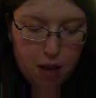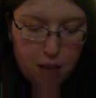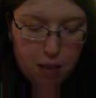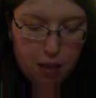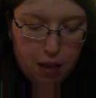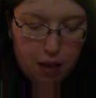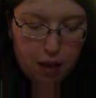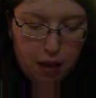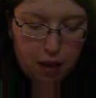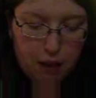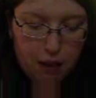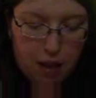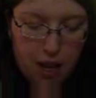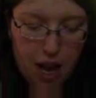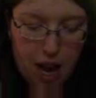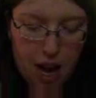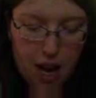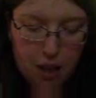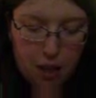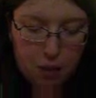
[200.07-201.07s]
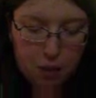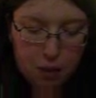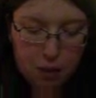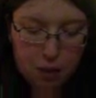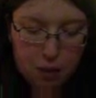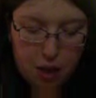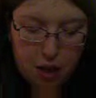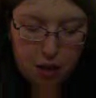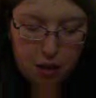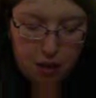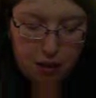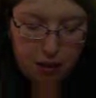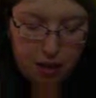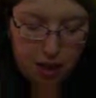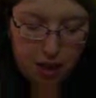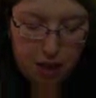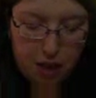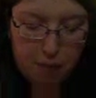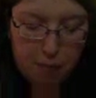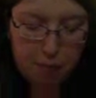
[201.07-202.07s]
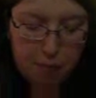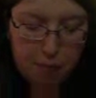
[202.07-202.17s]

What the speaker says: Better get the actual Nuckelavee here.